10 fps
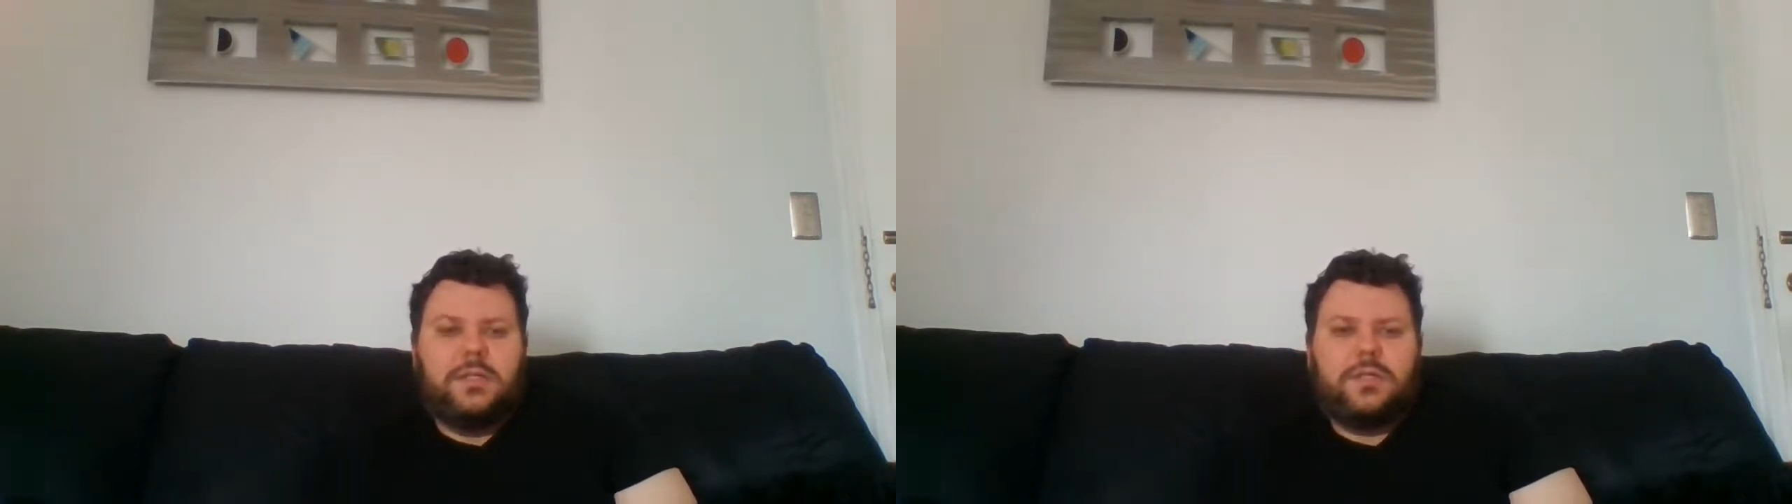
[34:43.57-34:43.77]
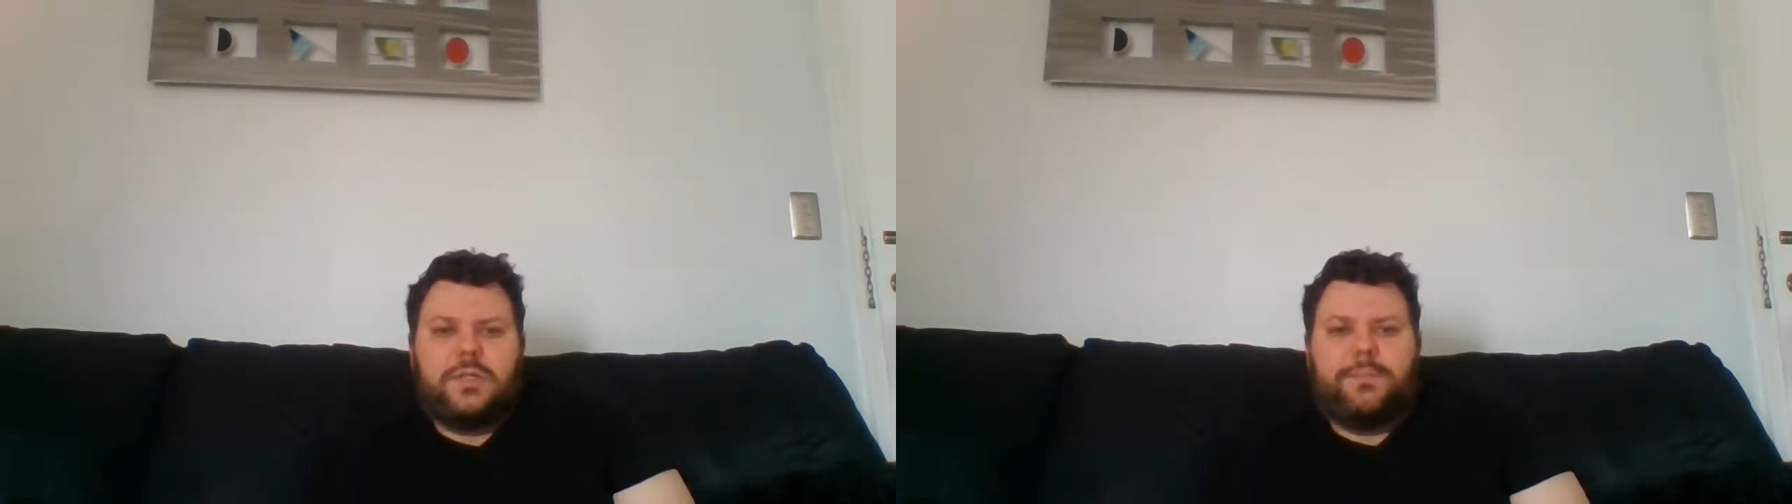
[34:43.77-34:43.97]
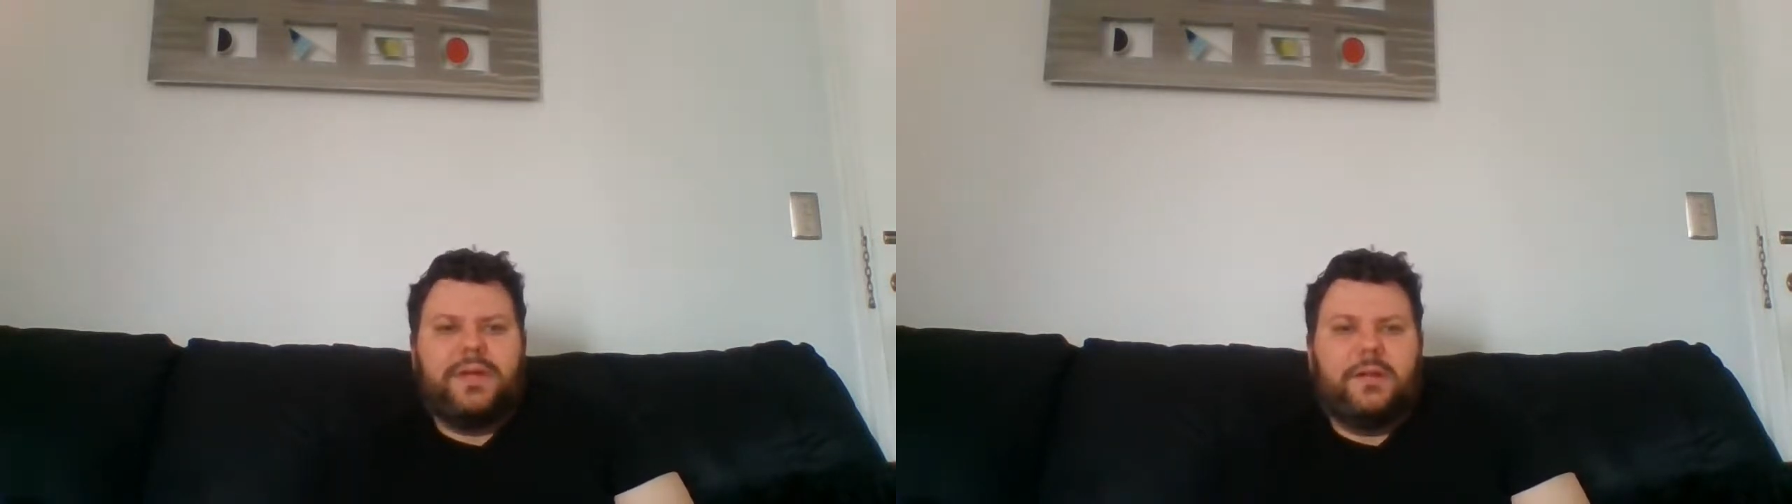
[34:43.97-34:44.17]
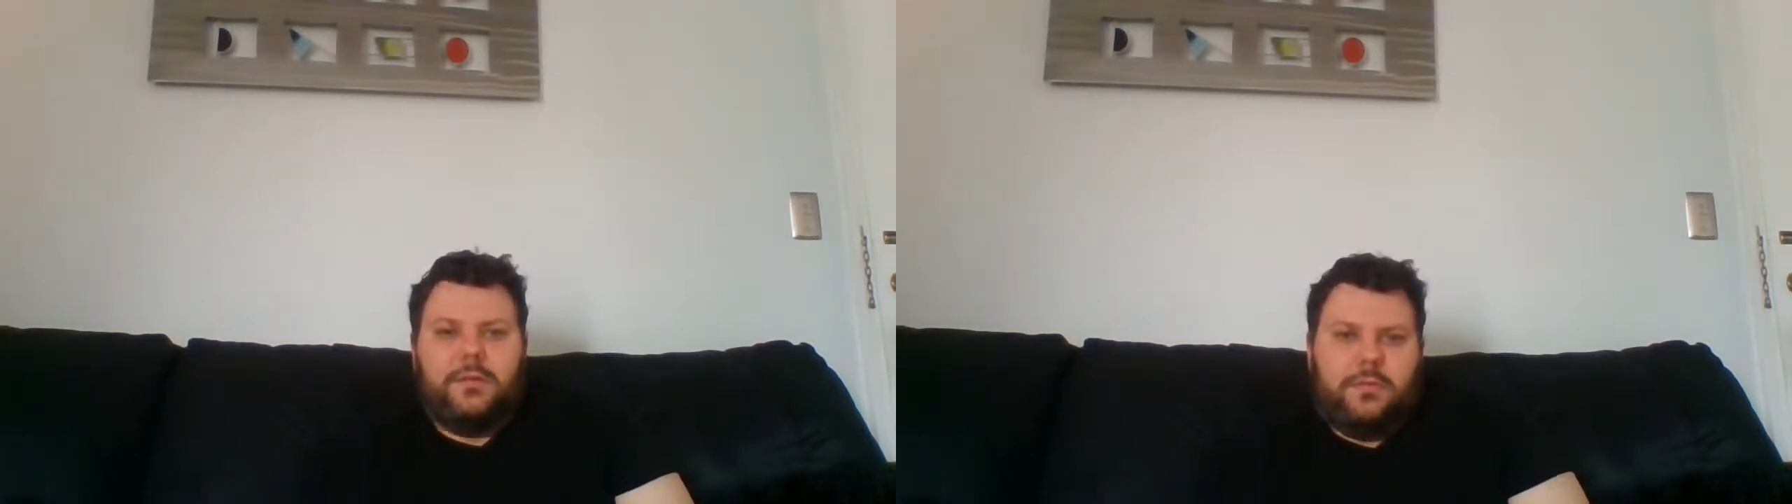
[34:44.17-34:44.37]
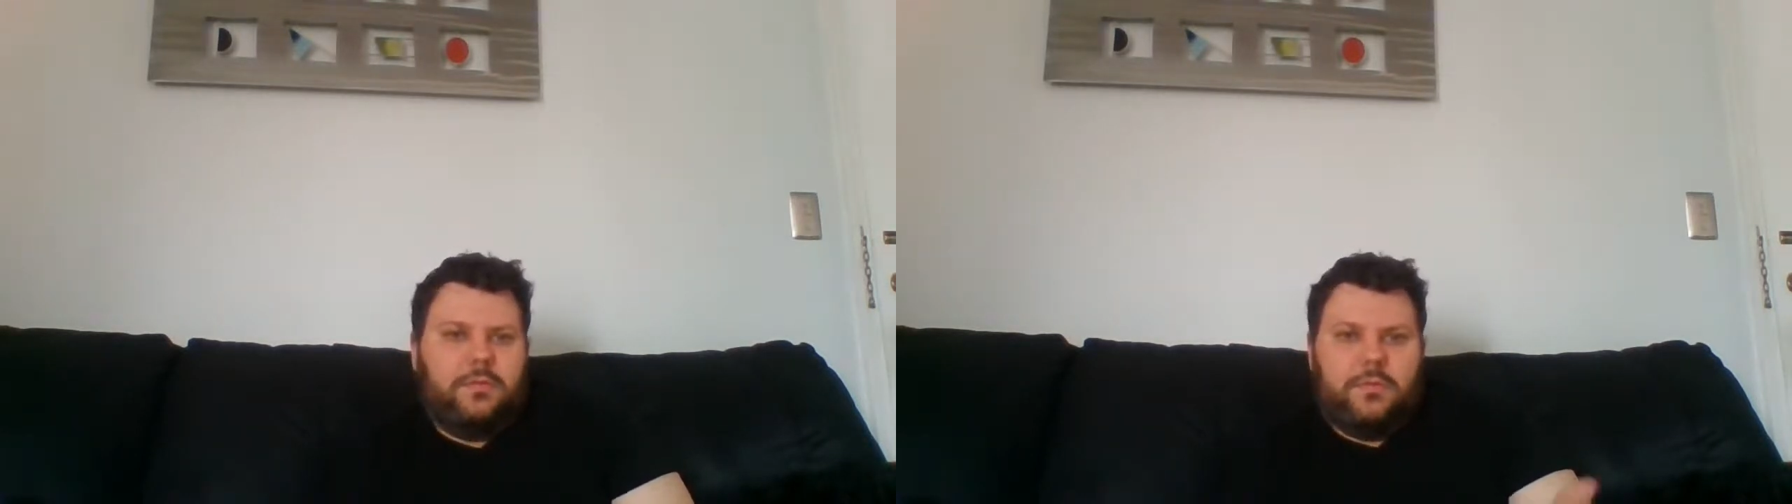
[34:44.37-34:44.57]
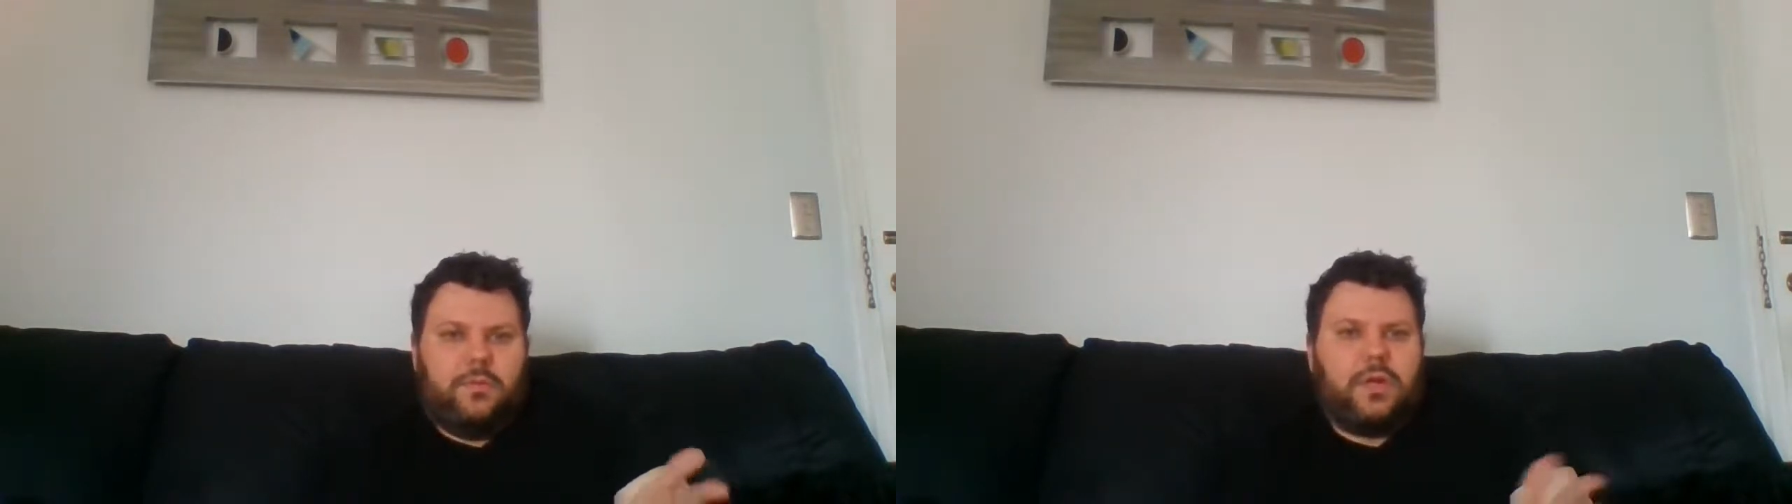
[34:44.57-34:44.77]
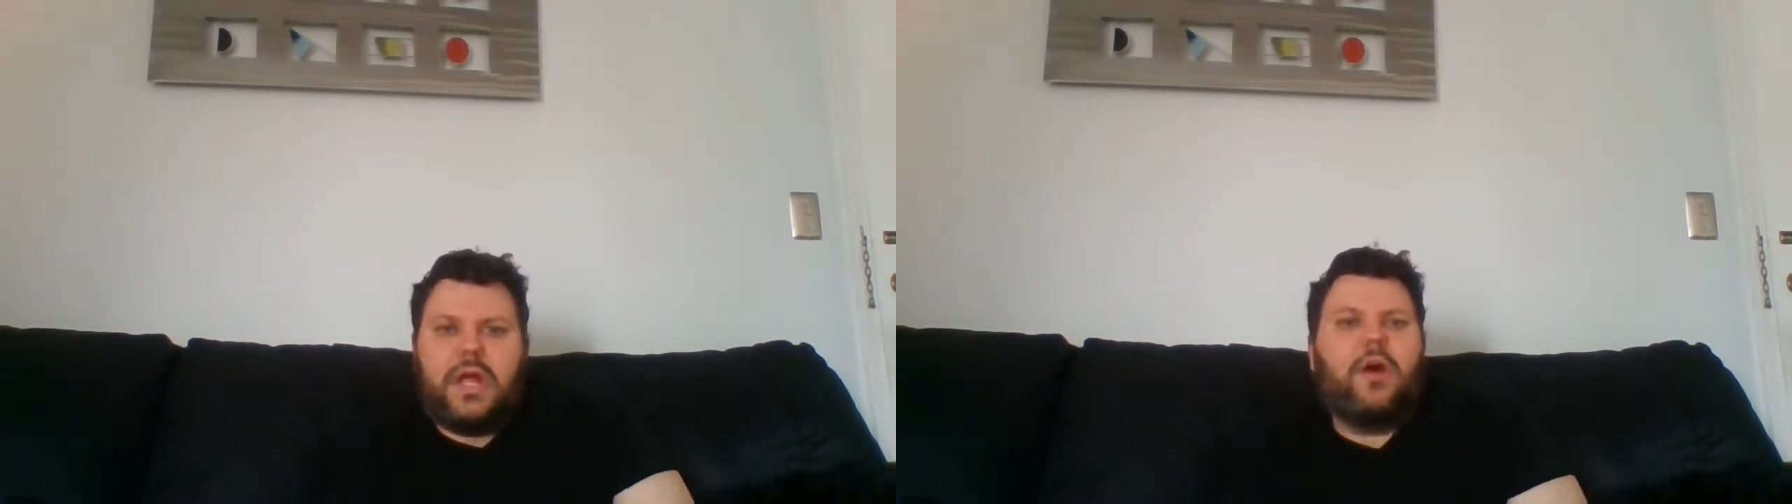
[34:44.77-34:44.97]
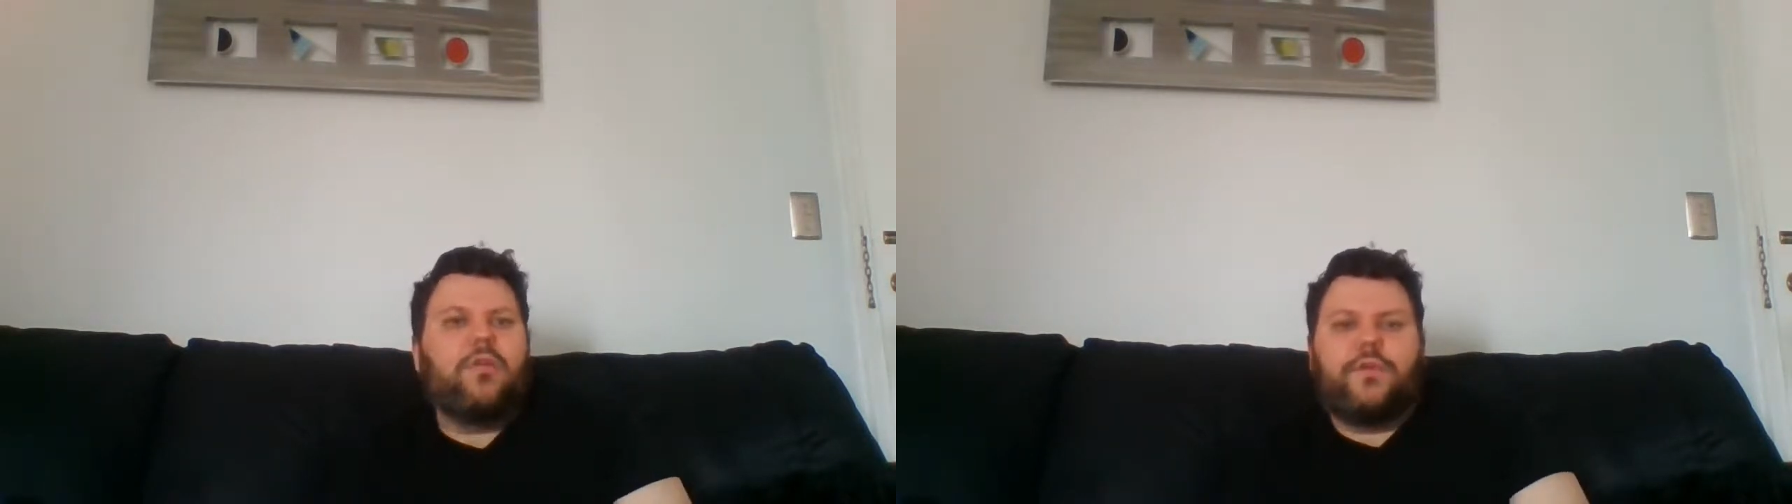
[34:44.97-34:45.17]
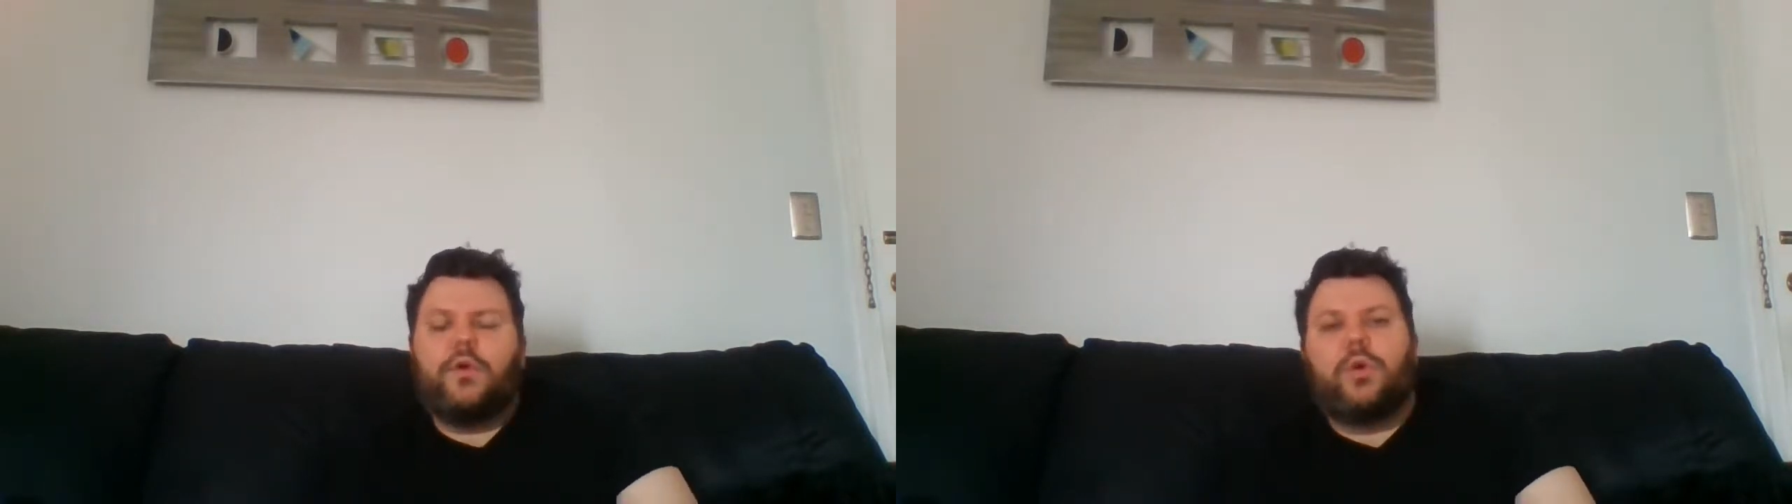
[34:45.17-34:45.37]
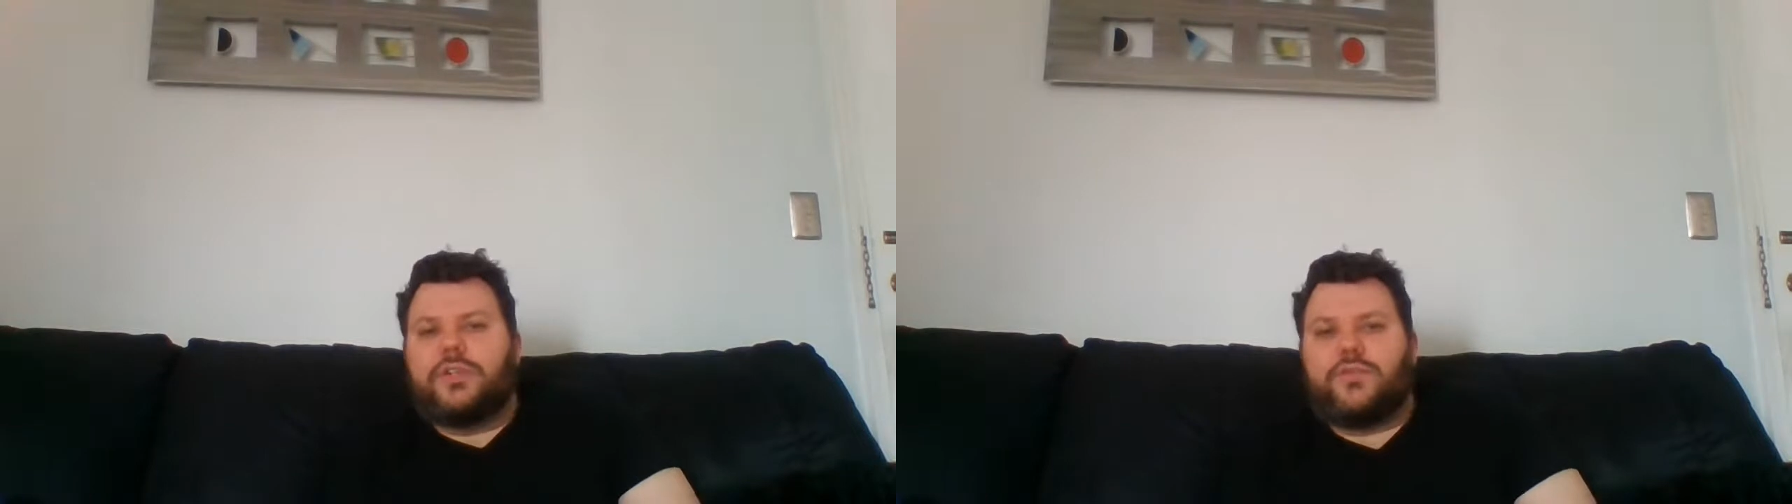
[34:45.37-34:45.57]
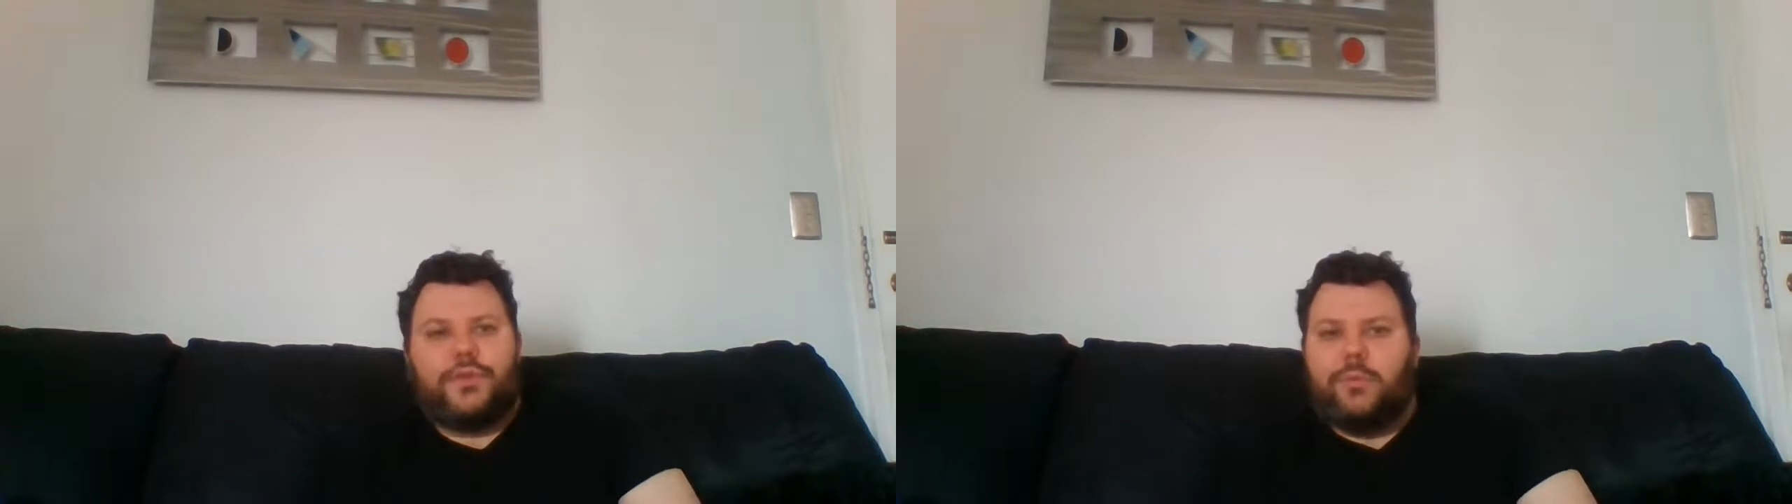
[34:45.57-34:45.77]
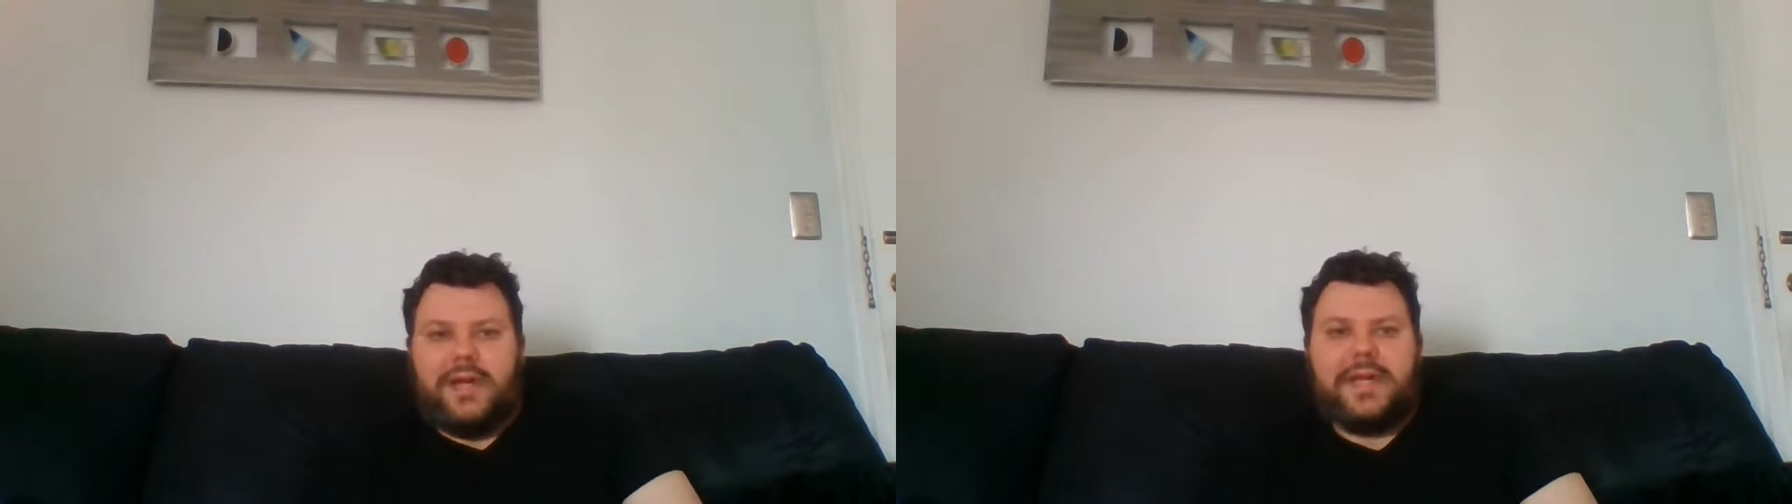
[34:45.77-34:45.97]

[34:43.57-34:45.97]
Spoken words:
So, but however it works for you,